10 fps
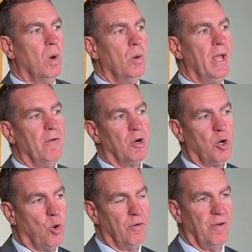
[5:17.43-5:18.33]
Well, we have our
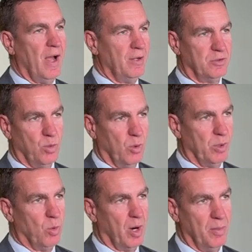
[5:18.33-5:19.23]
core values of what we
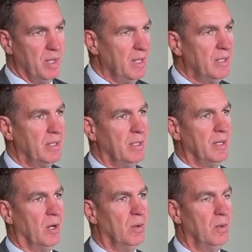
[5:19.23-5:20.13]
want to be. You
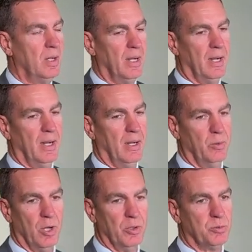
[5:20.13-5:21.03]
know,
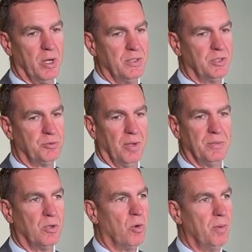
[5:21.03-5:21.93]
we always want to disrupt
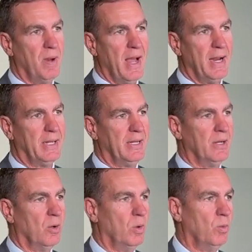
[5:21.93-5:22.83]
the quarterback. You
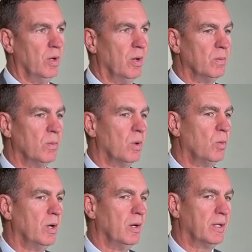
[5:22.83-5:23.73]
know, when
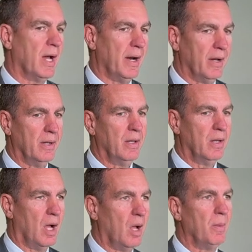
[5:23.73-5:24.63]
we're kind of
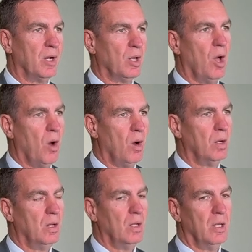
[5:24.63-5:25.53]
humming
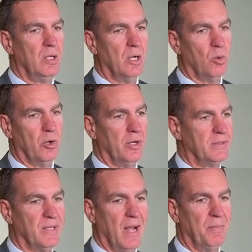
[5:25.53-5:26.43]
along. You know, we're in the
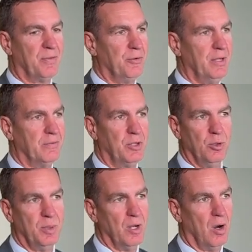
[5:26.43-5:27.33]
top three of
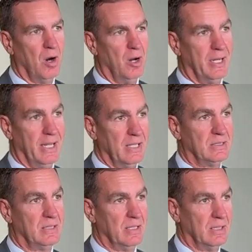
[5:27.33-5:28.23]
QBR
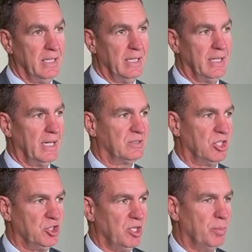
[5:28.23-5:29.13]
against in the league, and that's
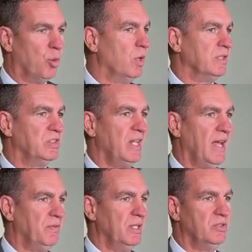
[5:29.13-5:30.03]
such an important
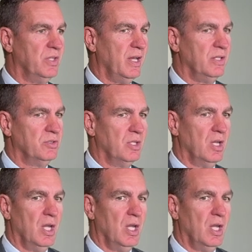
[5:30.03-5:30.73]
stat these days.